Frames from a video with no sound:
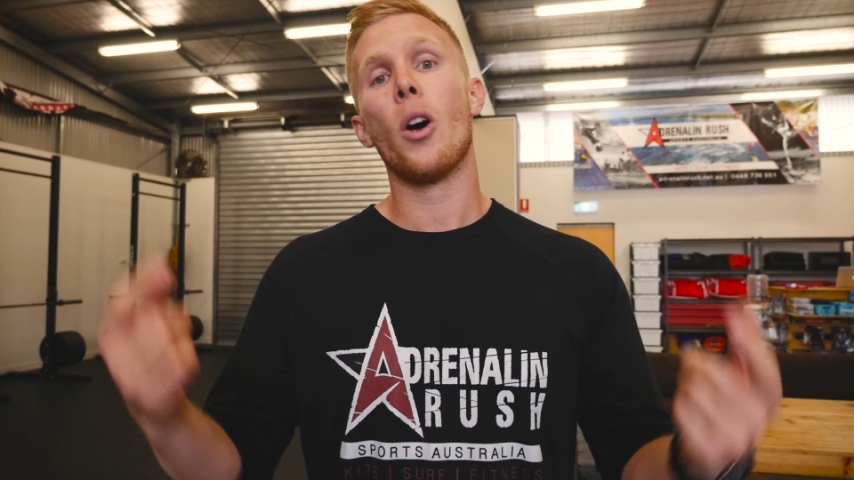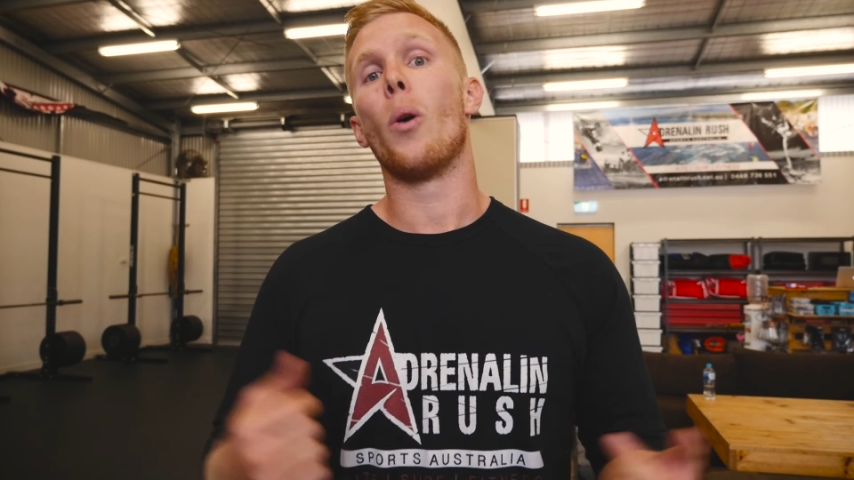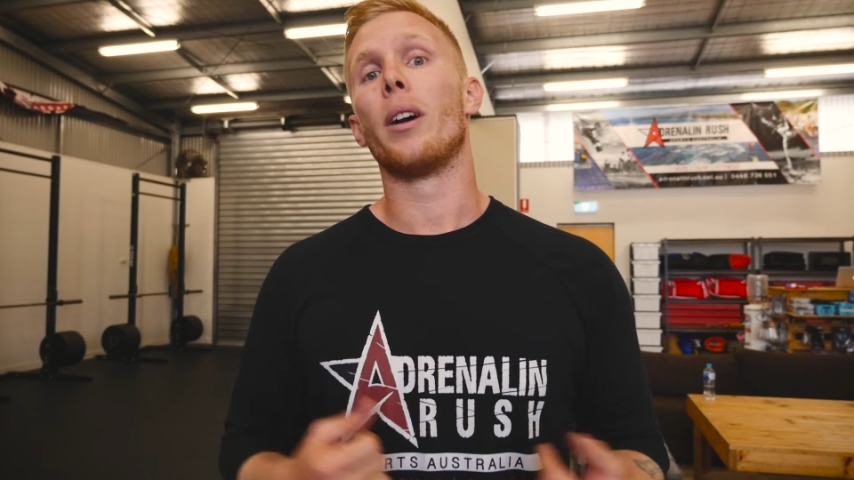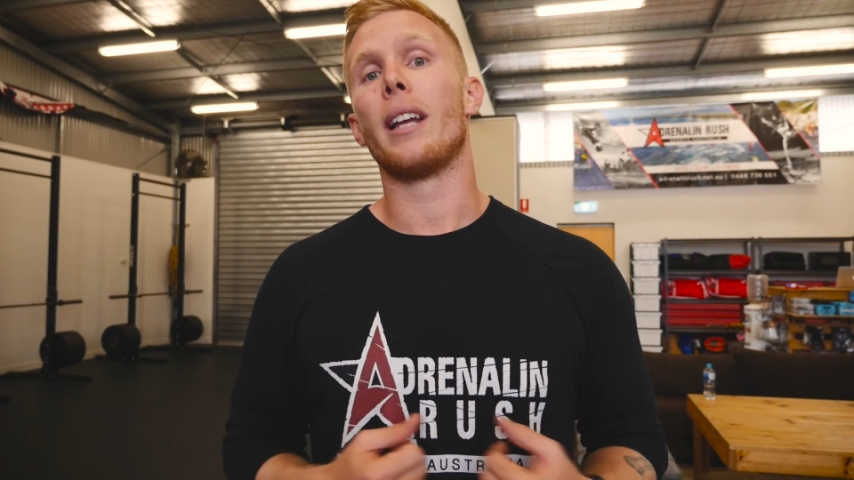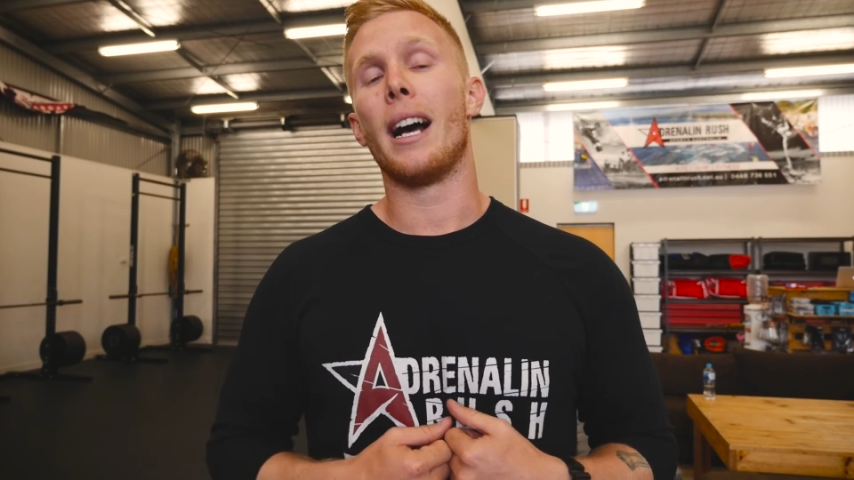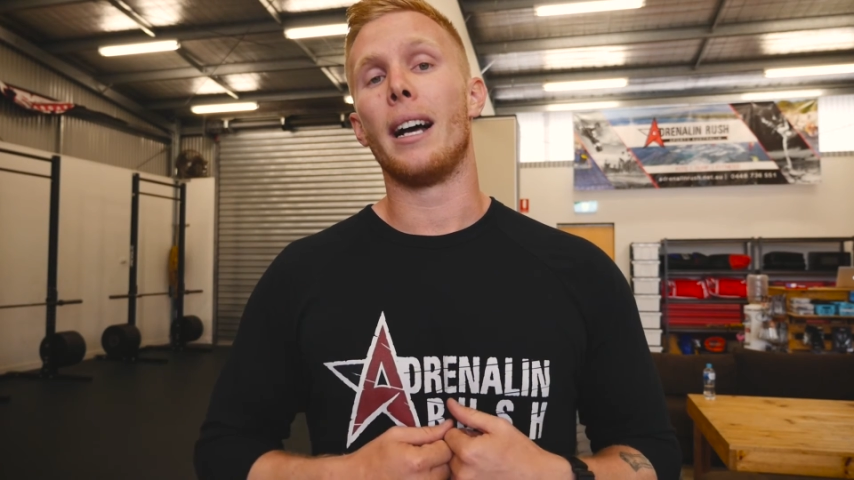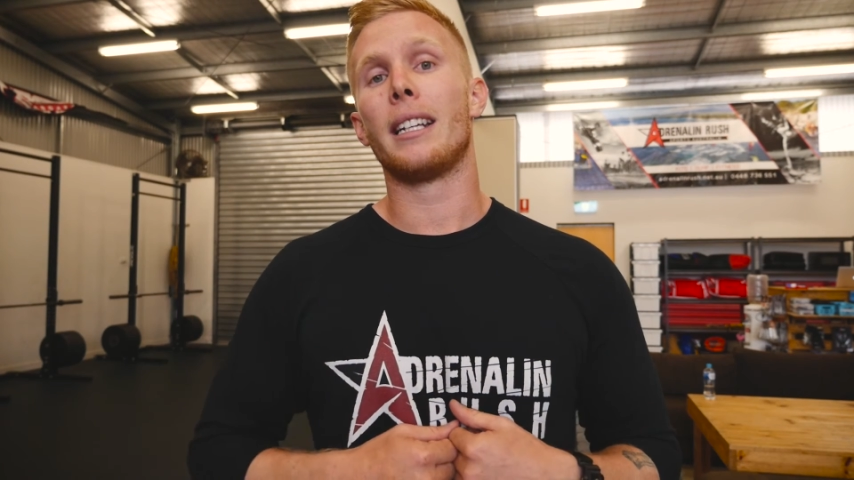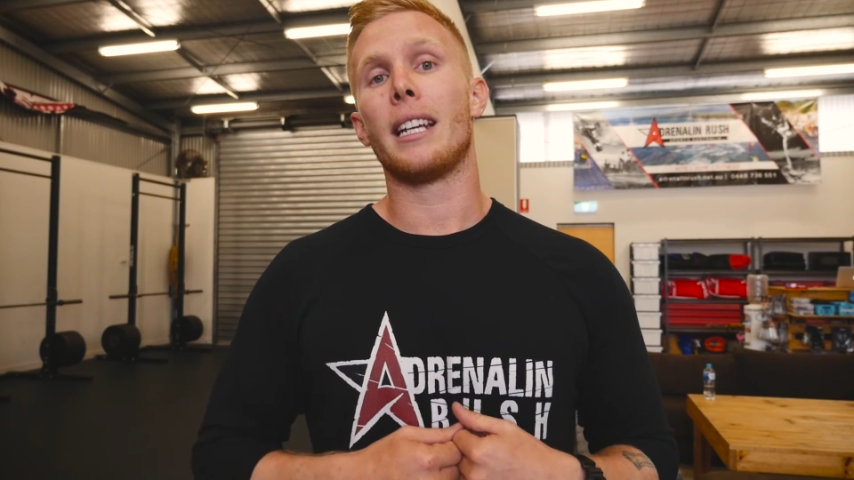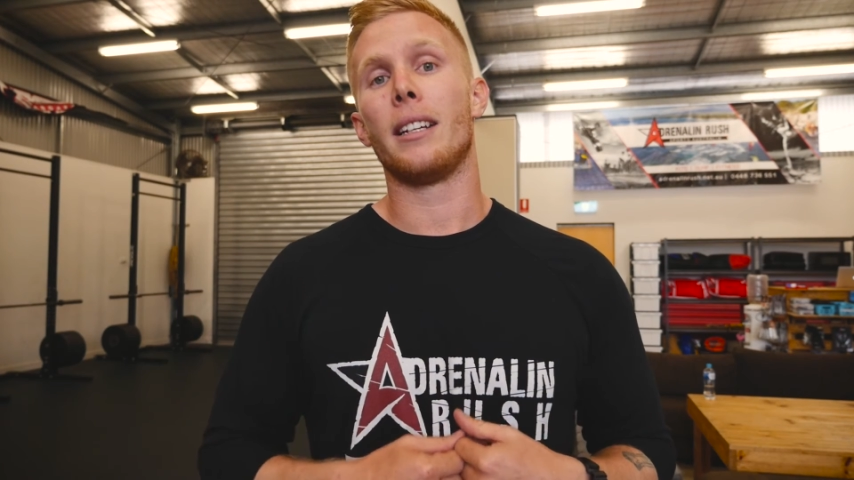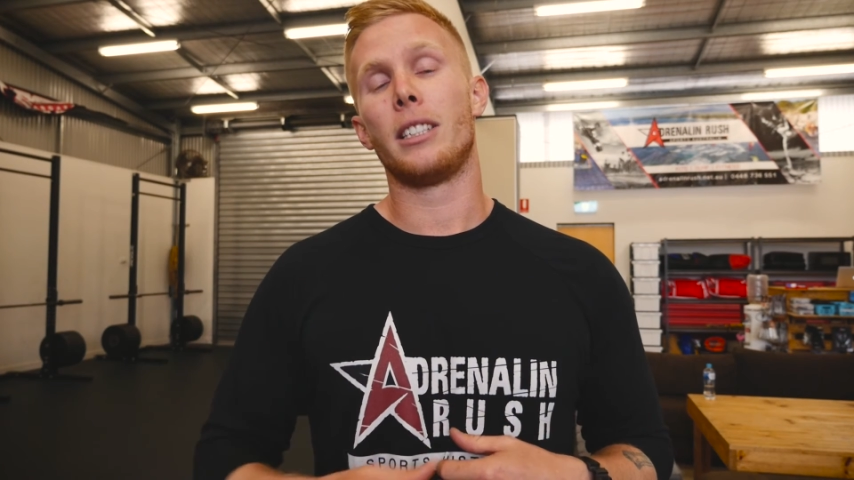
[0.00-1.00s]
or
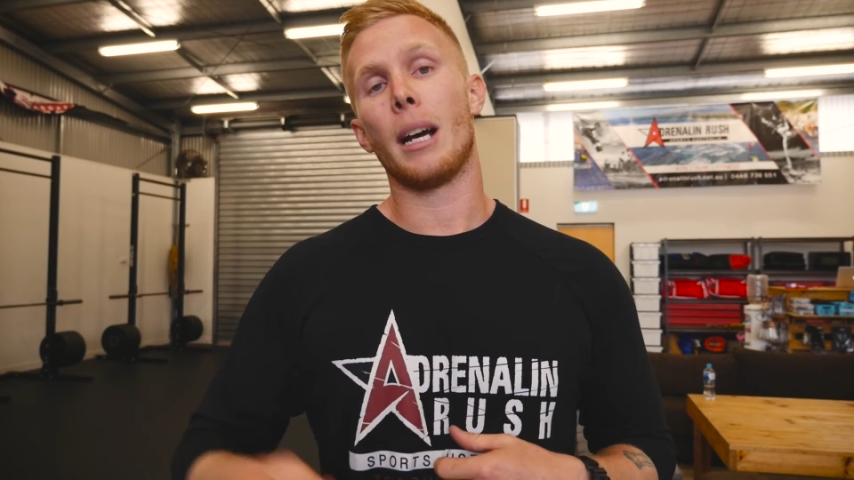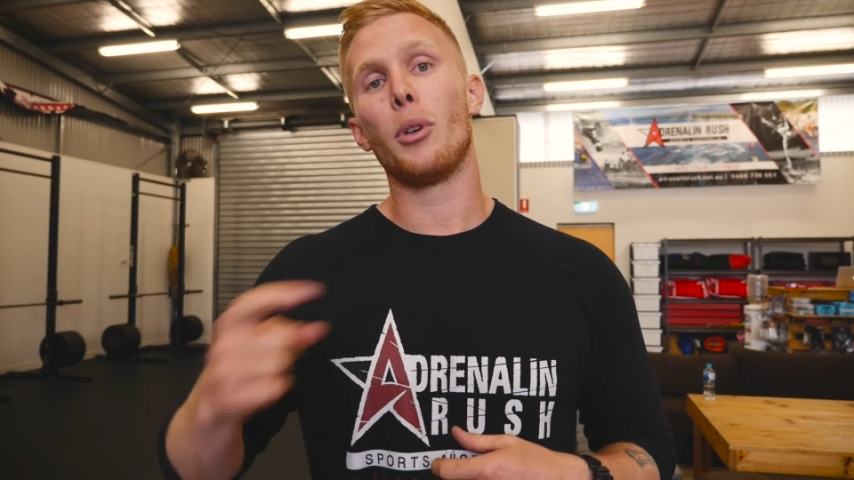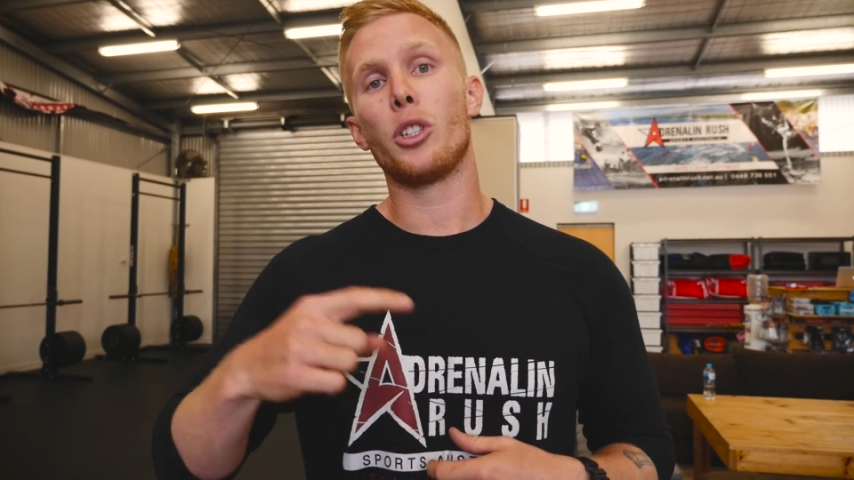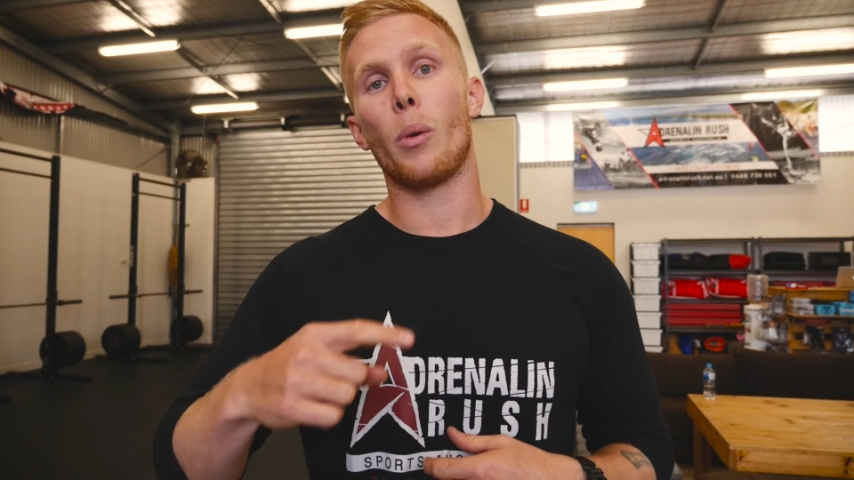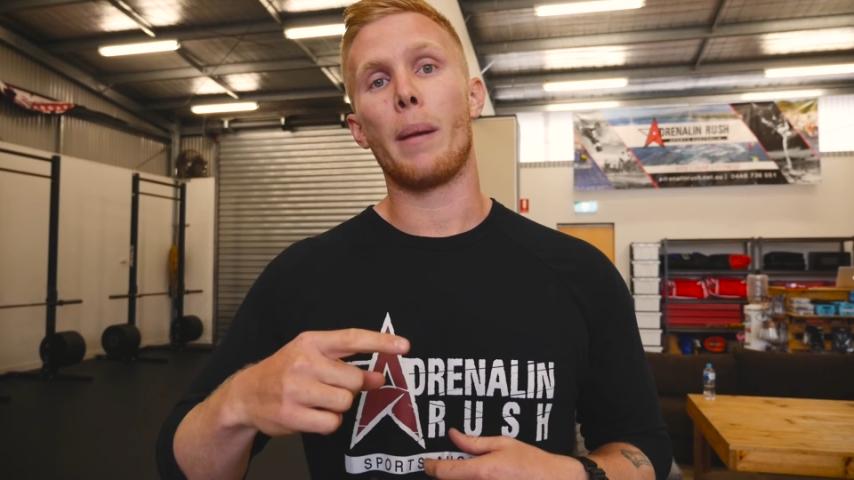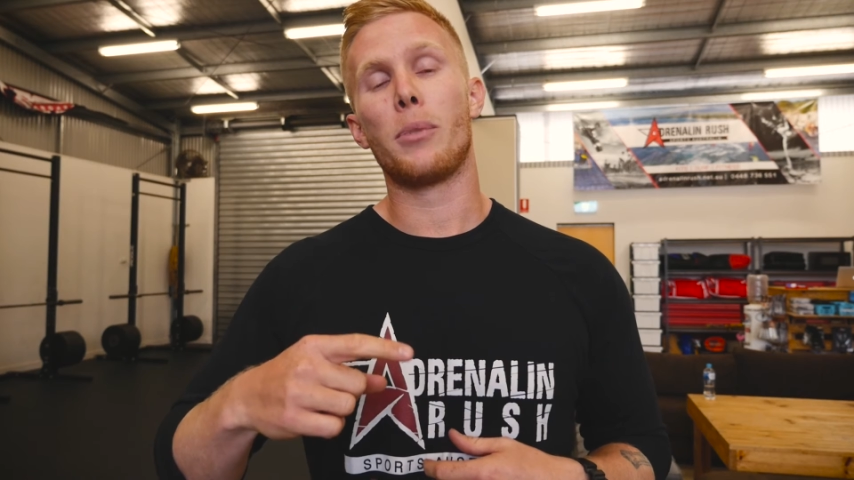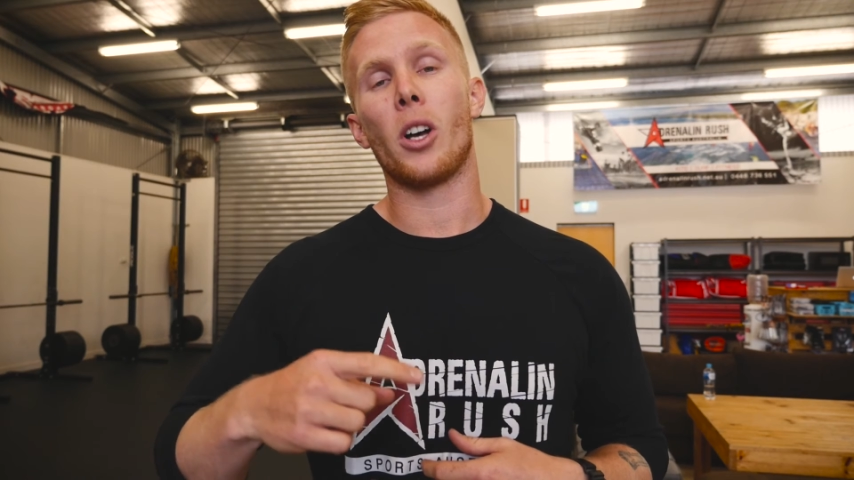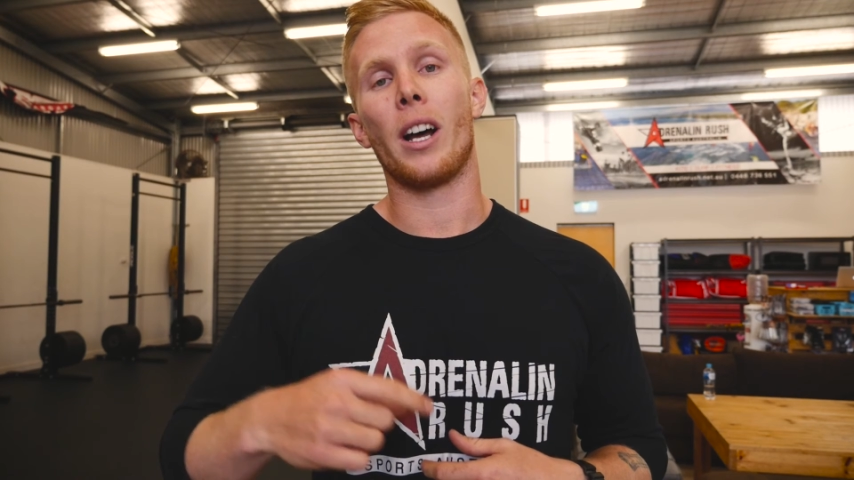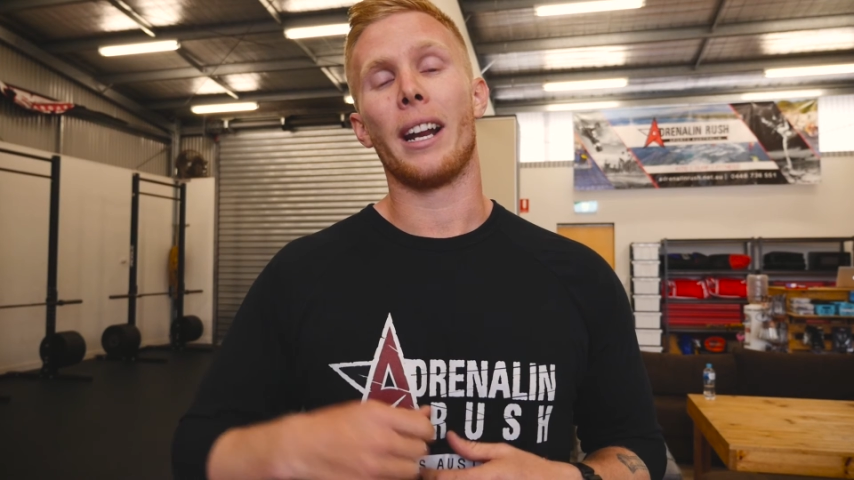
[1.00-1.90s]
jump onto our website